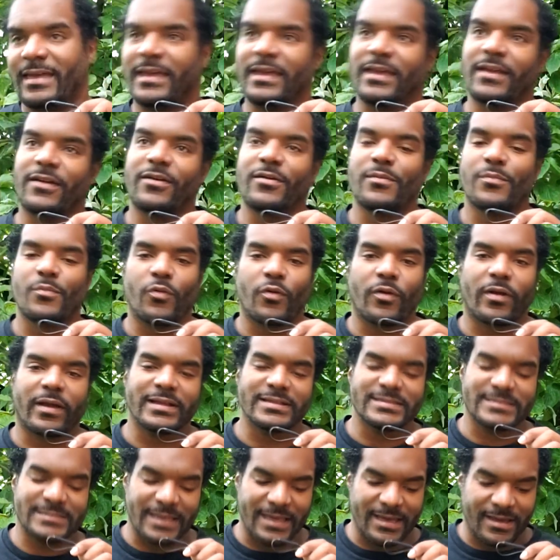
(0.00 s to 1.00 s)
here in
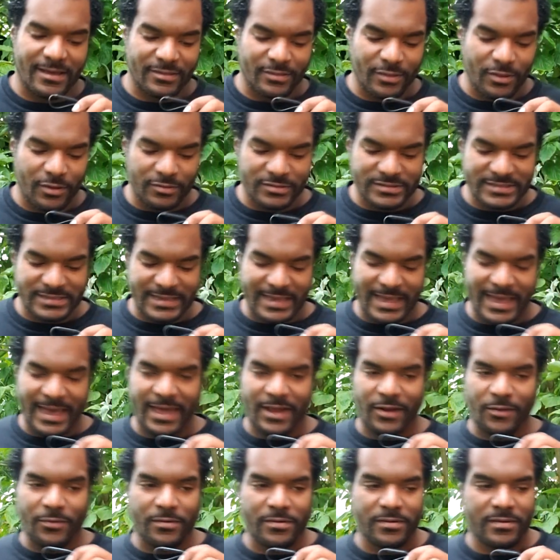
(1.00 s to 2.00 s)
Morgantown, Little
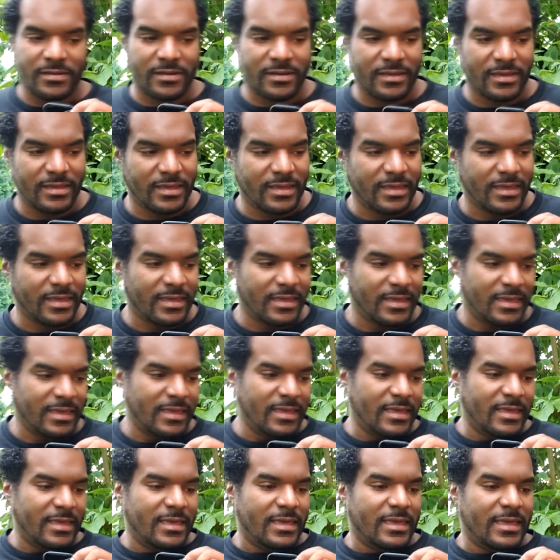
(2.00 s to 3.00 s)
Seattle.
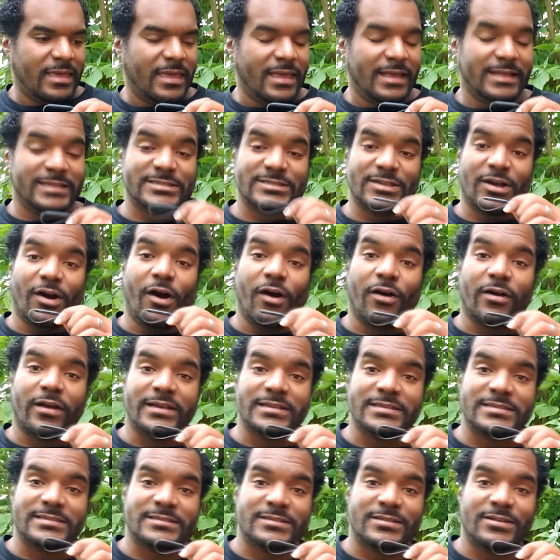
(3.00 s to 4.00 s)
It's
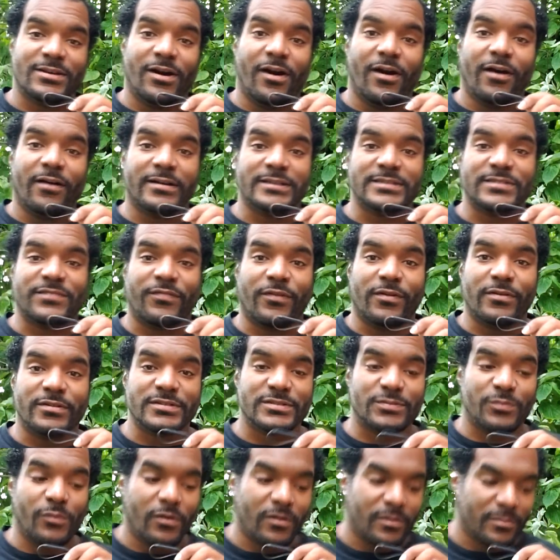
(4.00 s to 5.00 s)
August, August
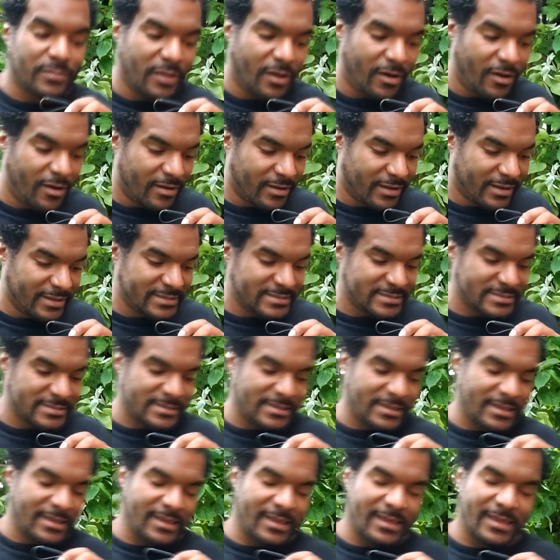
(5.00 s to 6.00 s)
1st. Welcome to
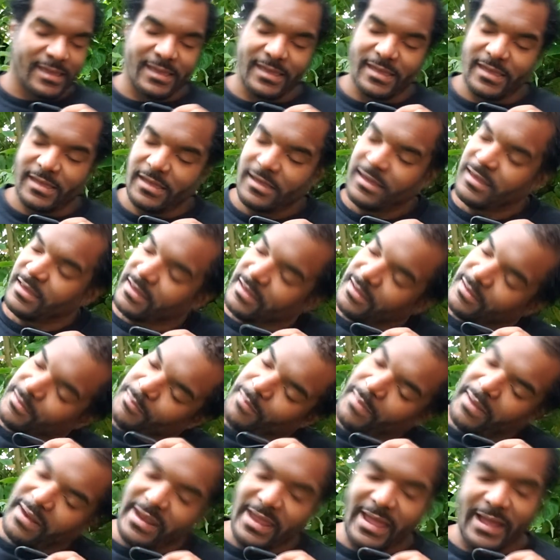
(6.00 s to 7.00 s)
August.
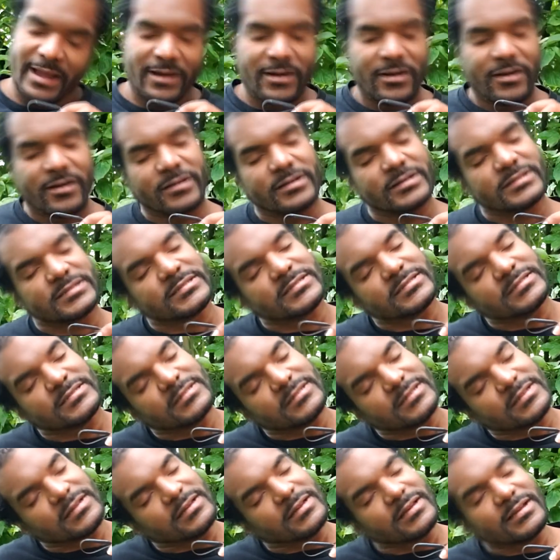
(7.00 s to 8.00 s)
My neck hurts.
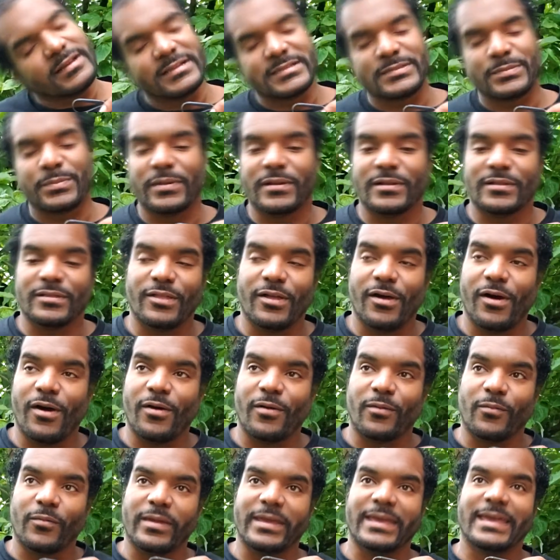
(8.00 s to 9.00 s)
It's been a
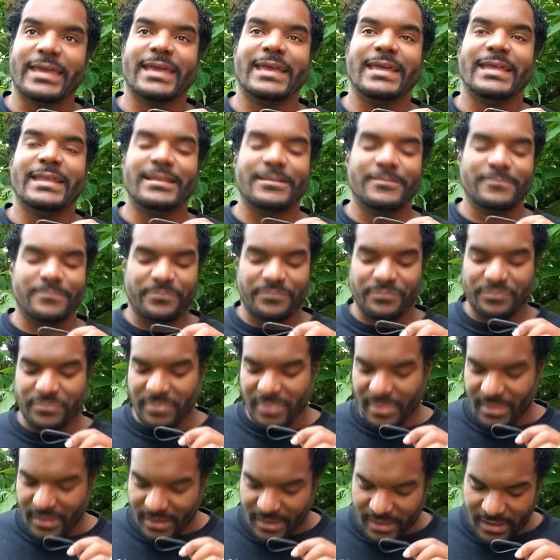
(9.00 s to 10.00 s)
long weekend,
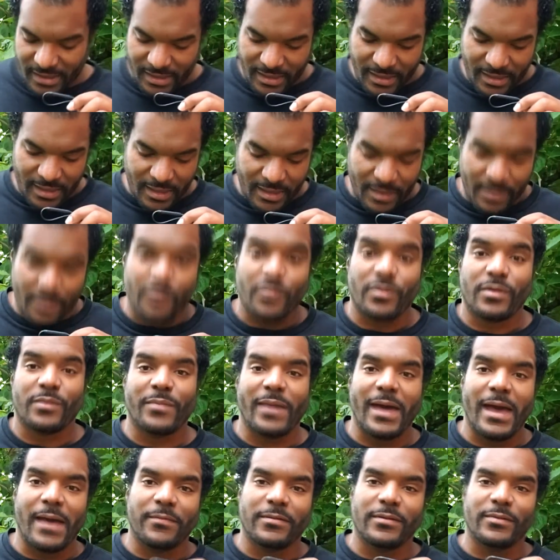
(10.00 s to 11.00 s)
but I'm
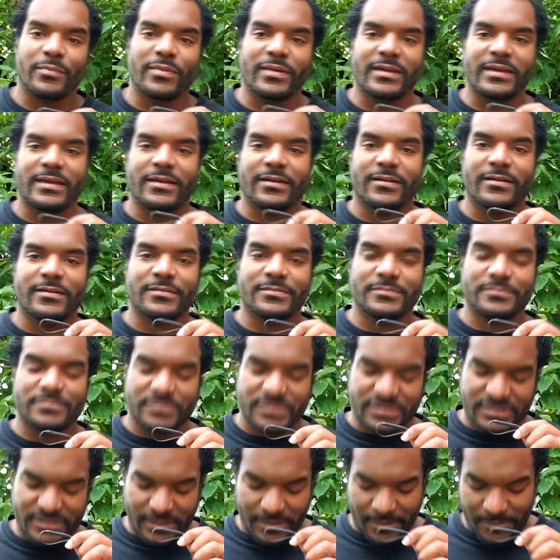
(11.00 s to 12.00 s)
happy to be here.
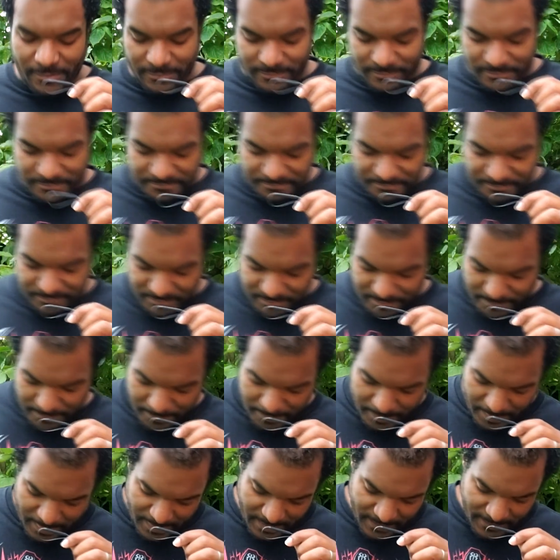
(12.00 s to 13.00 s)
So,
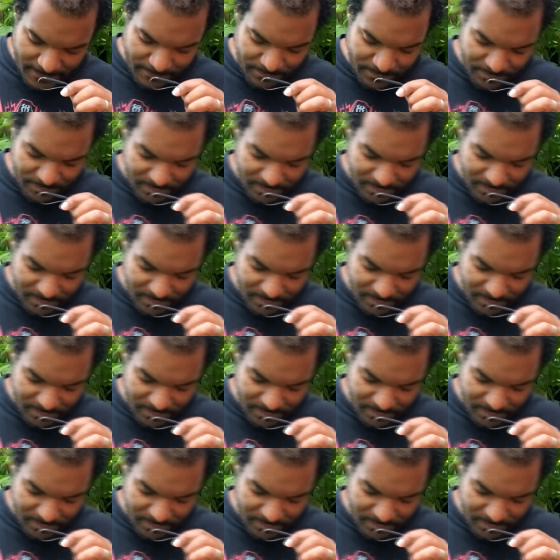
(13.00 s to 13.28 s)
I